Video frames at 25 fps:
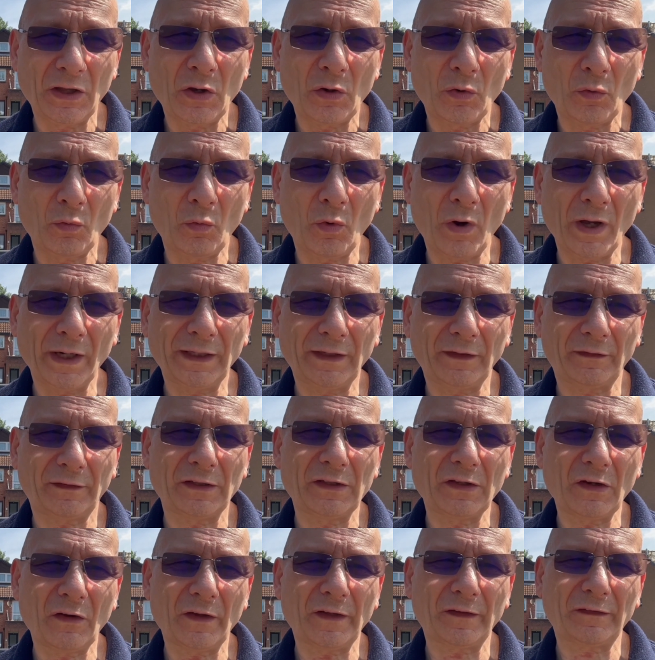One is a
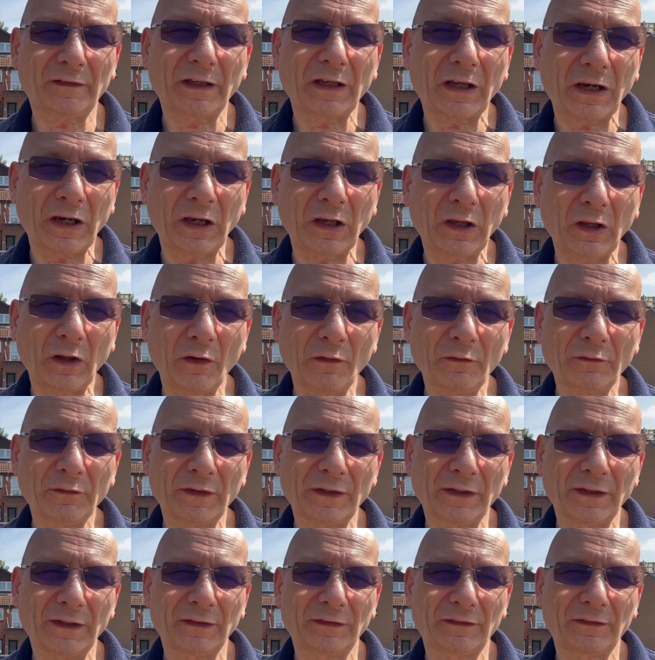nice cloth
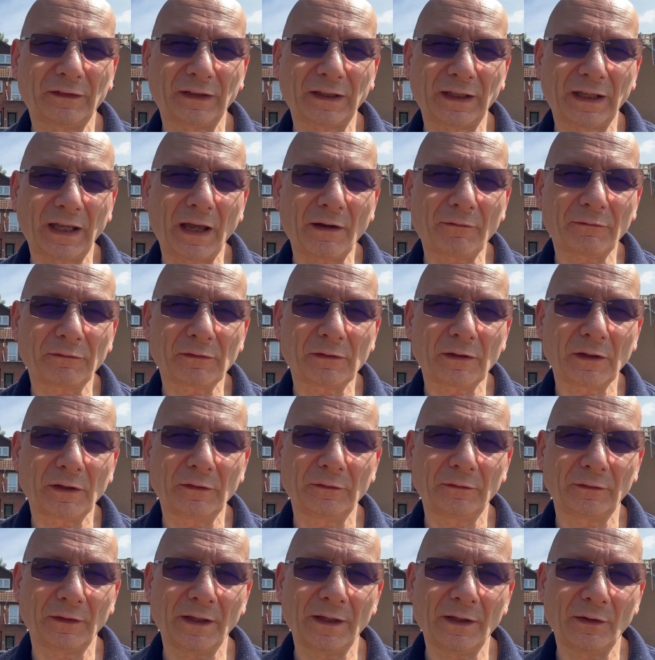to cover
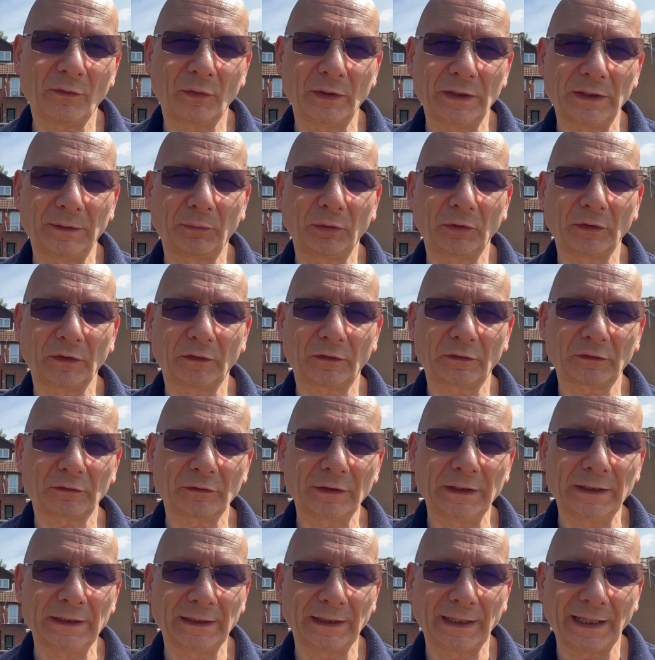over when you put the
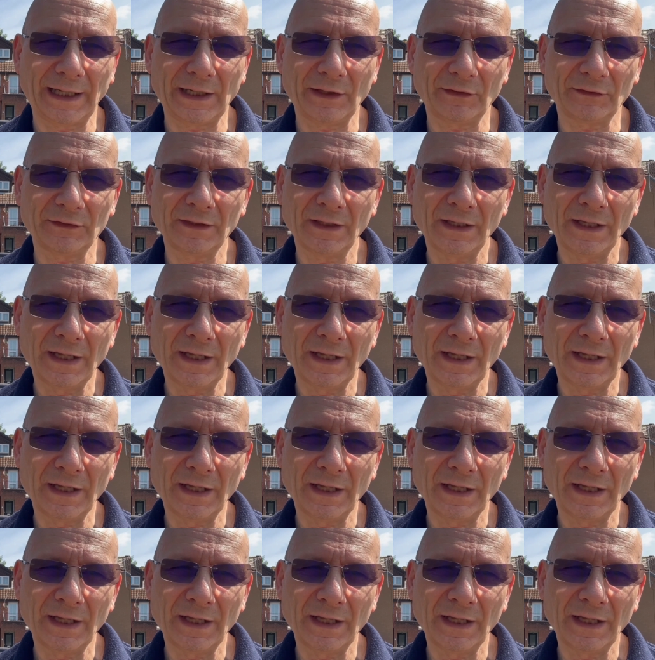screen down,